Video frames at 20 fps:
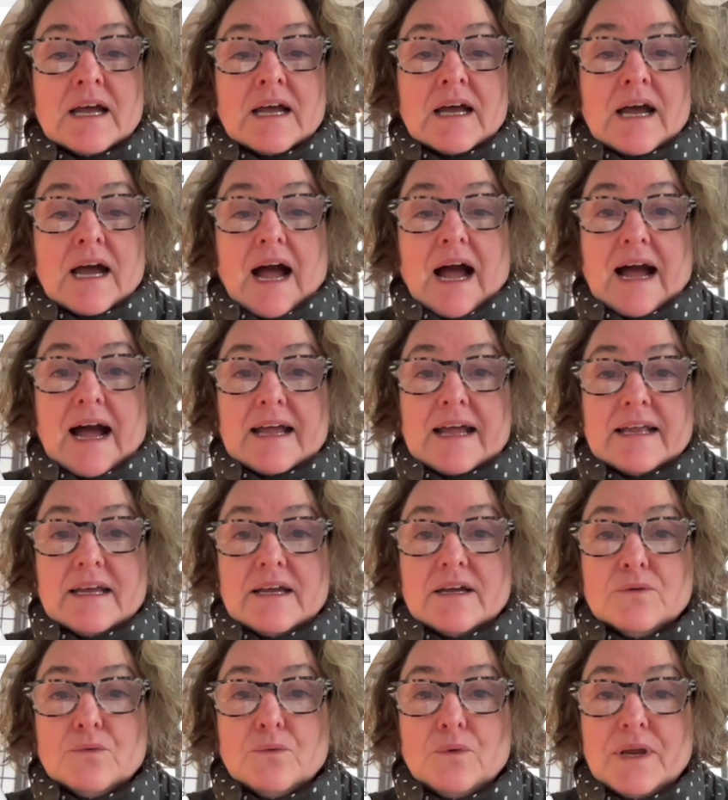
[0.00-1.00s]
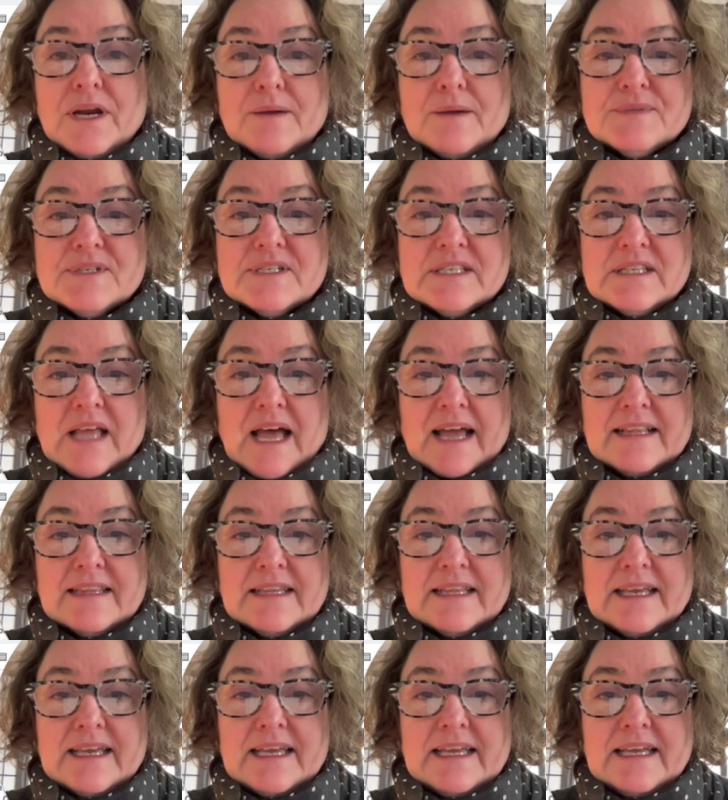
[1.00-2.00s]
I went up
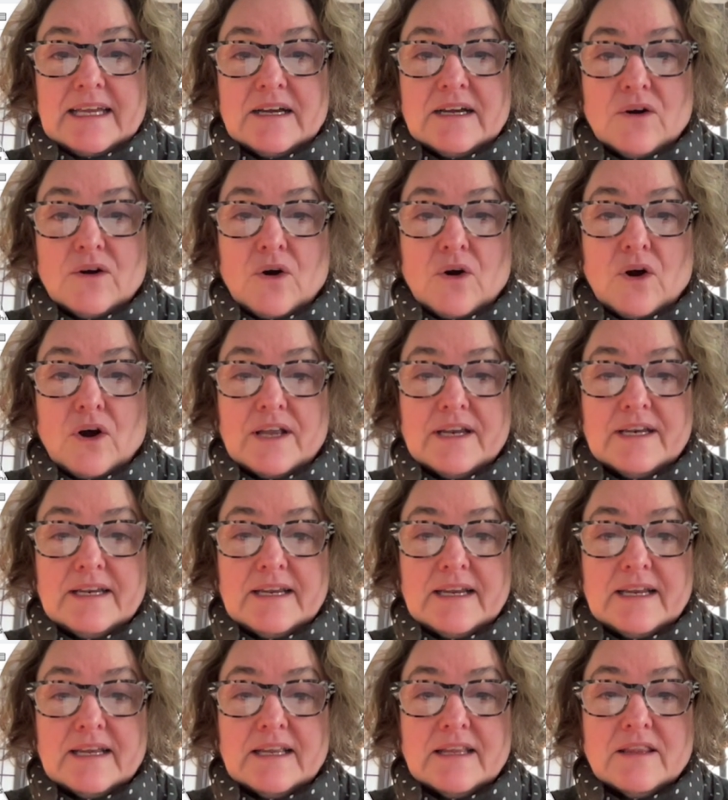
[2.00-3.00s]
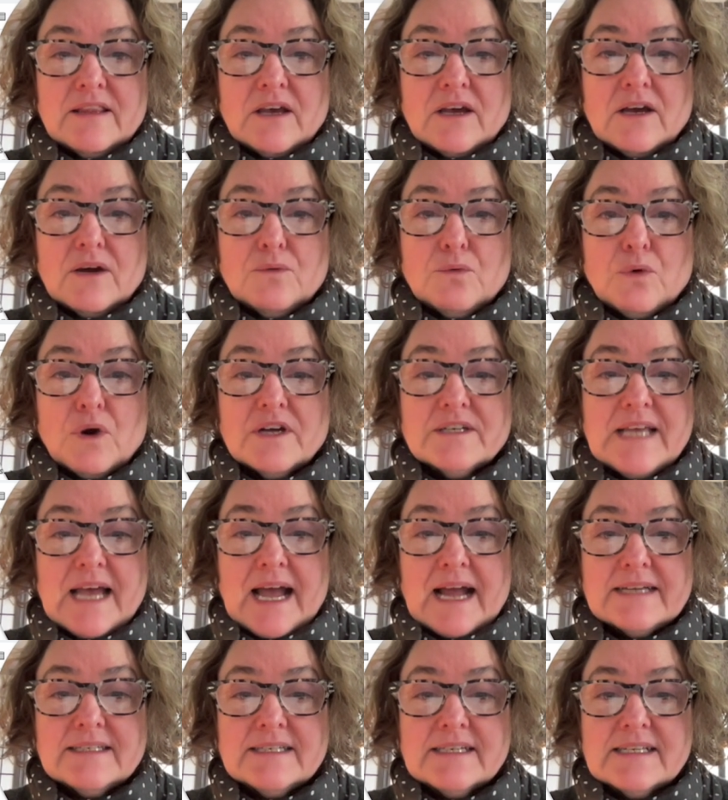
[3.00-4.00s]
slightly on the work
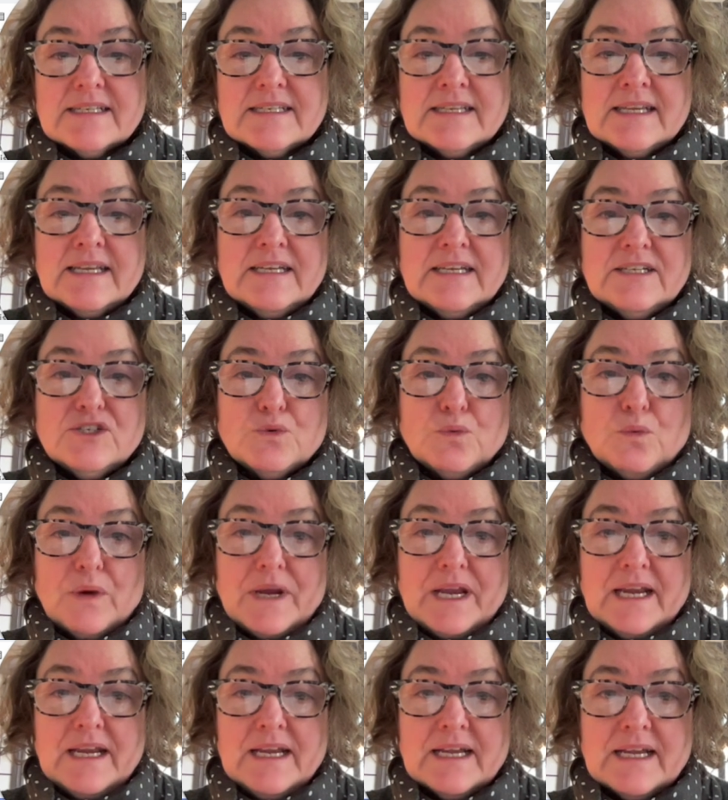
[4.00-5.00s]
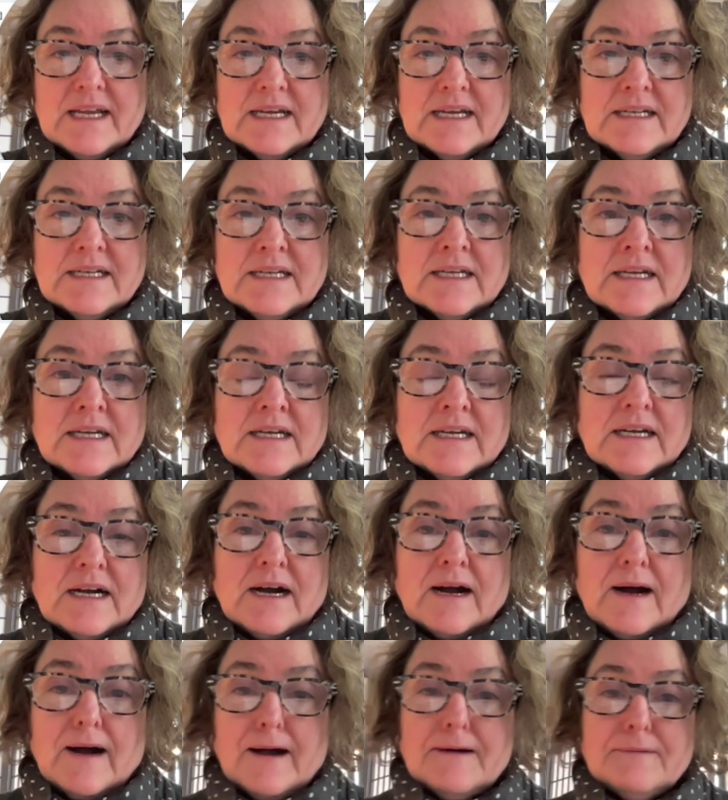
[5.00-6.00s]
tactics each week.
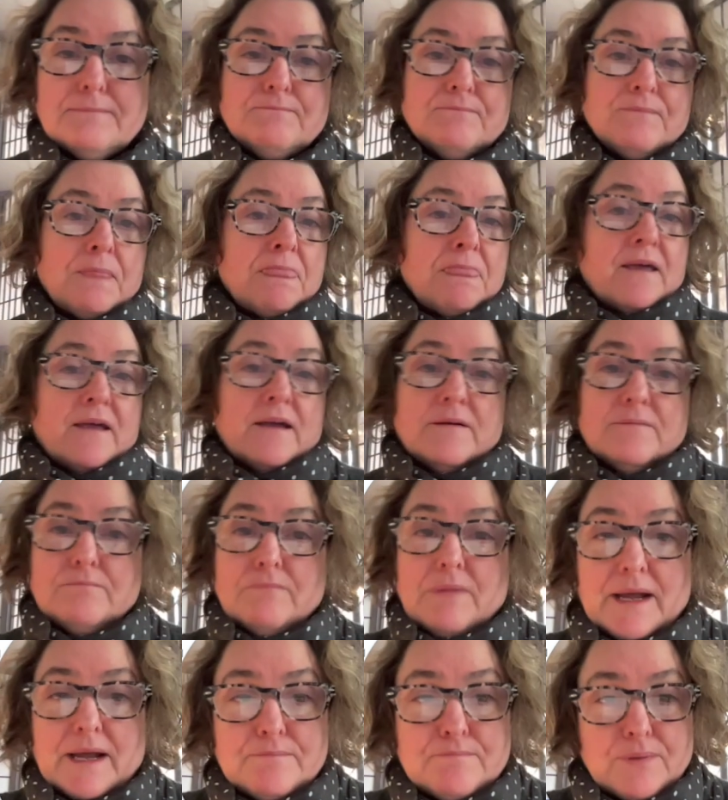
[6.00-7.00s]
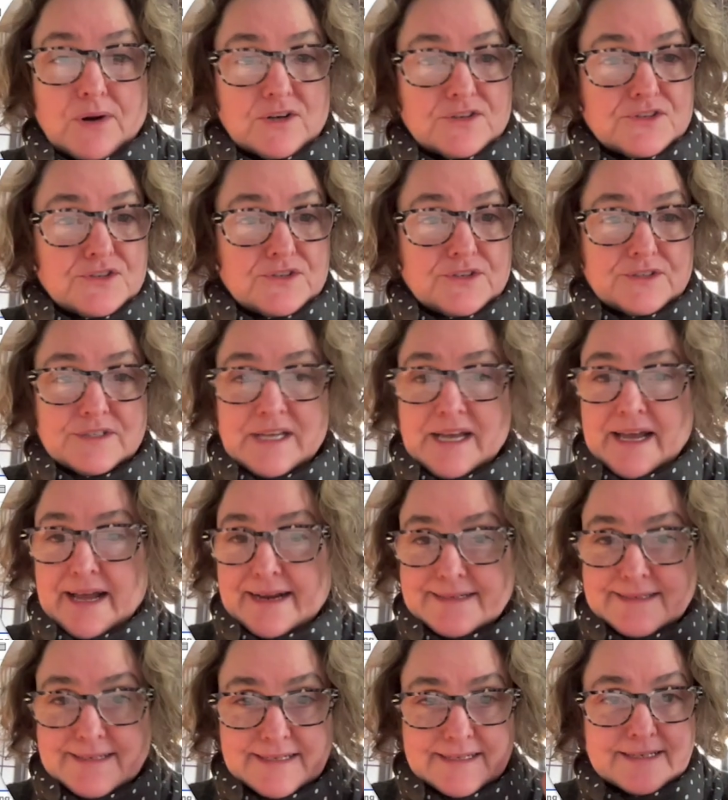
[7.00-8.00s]
My personal
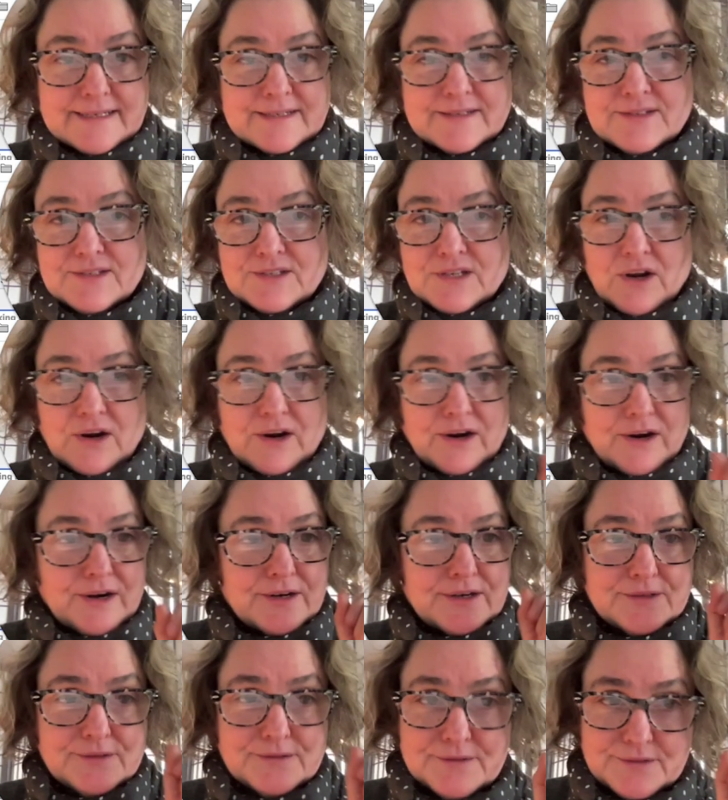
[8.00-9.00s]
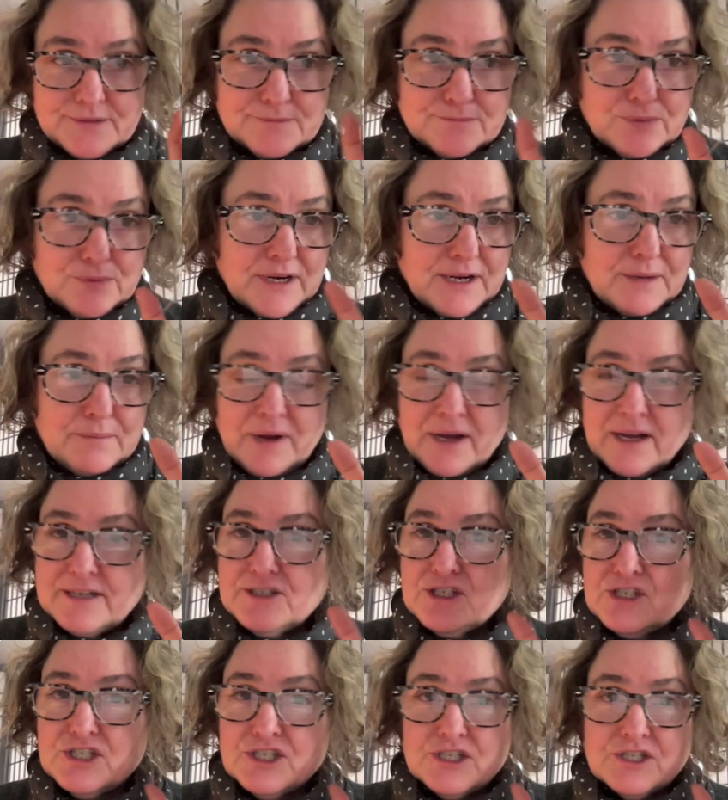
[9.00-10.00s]
tactics are pretty
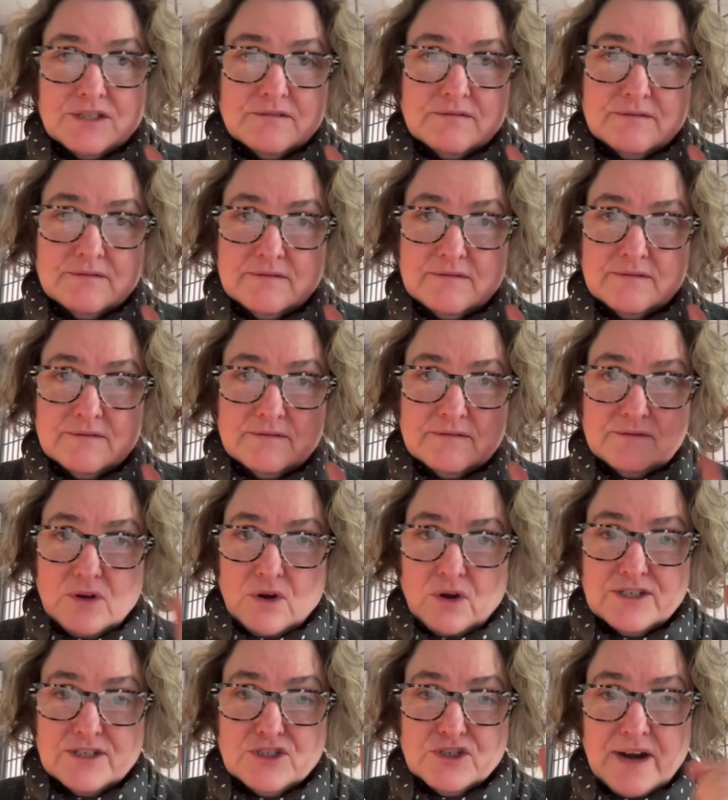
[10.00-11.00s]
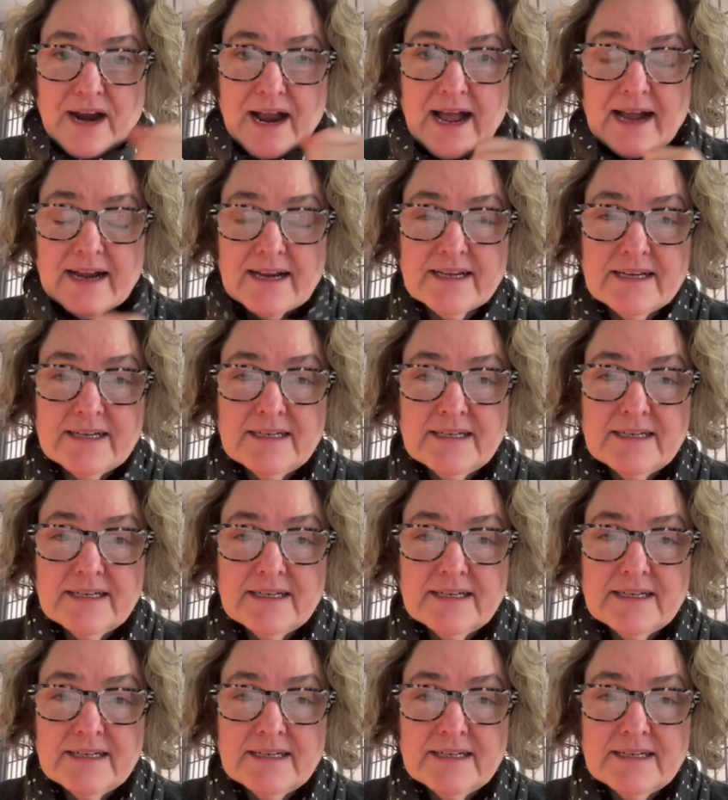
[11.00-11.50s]
much on track.